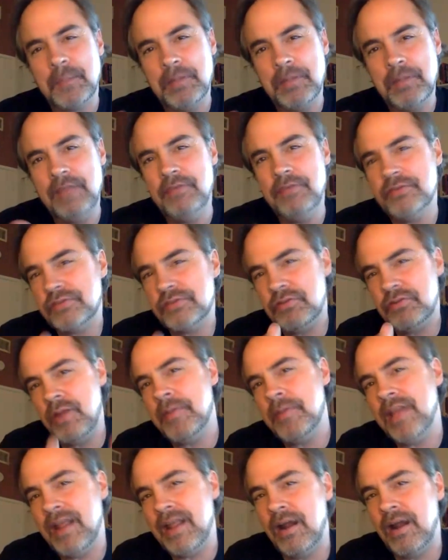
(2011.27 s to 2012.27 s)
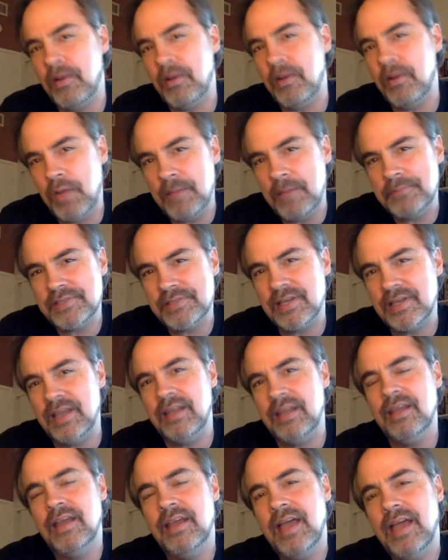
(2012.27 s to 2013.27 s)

But if you stream it at our website,